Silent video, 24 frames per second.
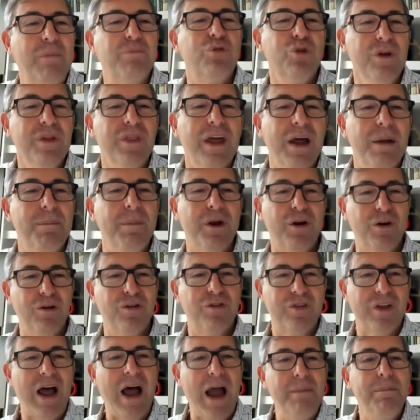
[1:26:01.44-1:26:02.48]
I'm doing that
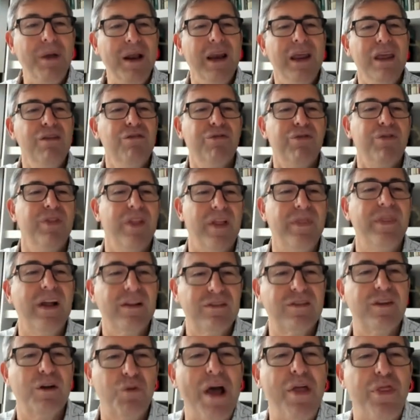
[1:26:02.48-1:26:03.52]
because I believe that
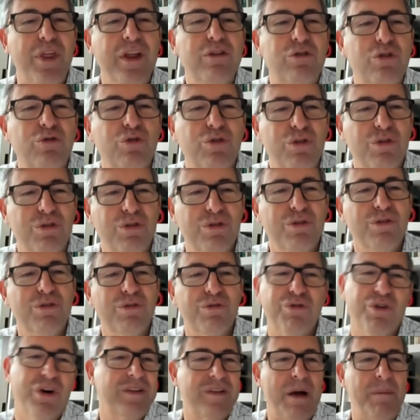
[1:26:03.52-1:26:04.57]
that's the right thing to do.
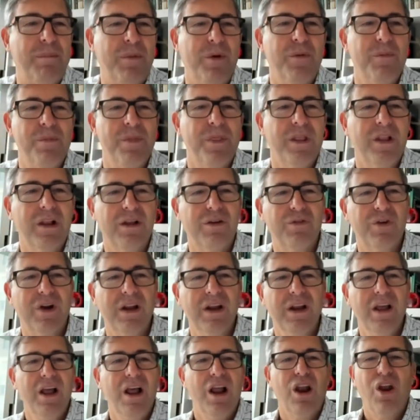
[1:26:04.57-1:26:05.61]
For example, right?
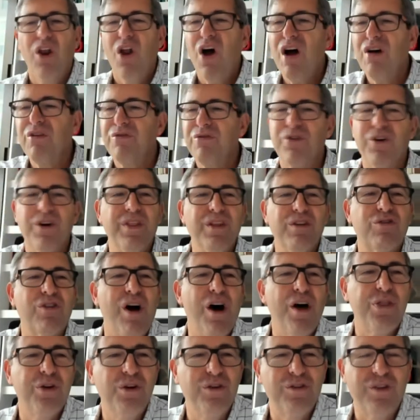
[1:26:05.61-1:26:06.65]
love for these
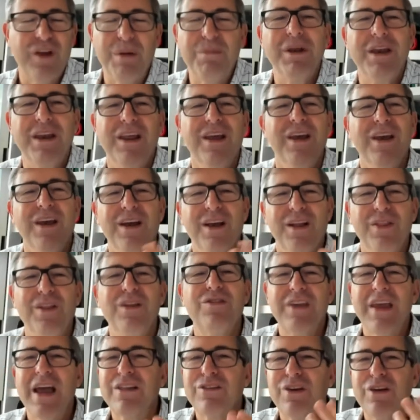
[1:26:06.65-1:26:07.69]
authors. I mean,
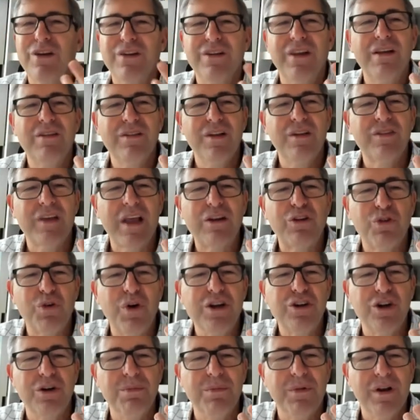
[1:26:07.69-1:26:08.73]
this cat this
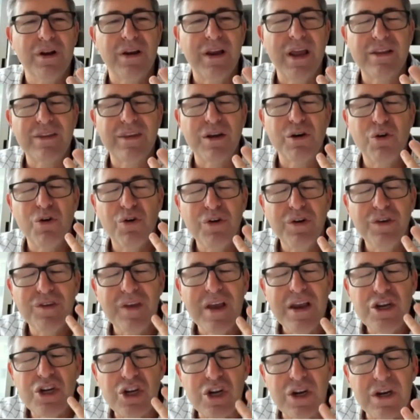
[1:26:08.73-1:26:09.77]
categorization
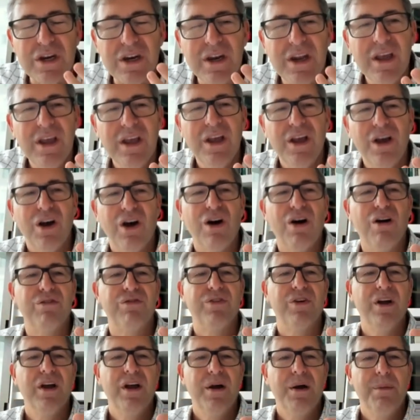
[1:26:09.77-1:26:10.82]
categorization of
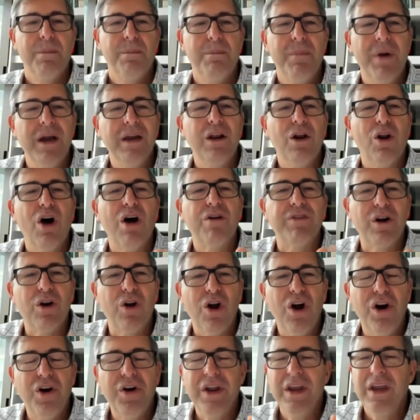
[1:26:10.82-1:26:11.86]
money, love, and
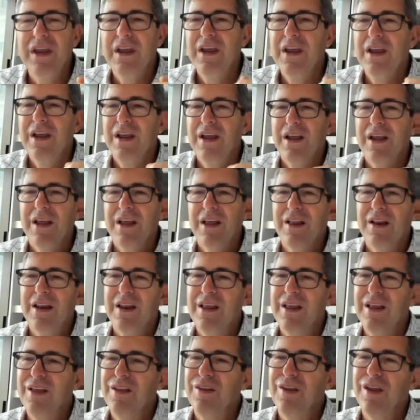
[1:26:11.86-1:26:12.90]
glory, it,
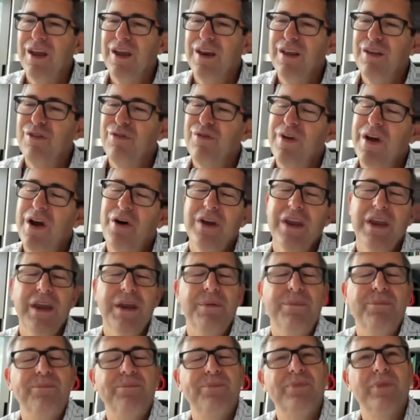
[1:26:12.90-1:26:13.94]
it, it is
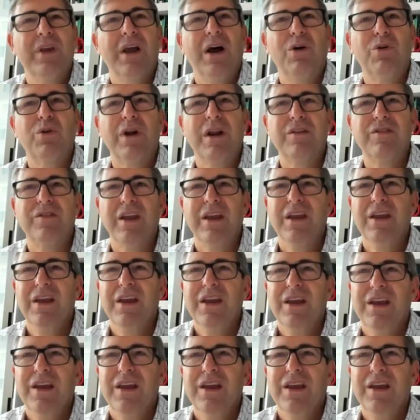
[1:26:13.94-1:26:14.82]
very, how could I say,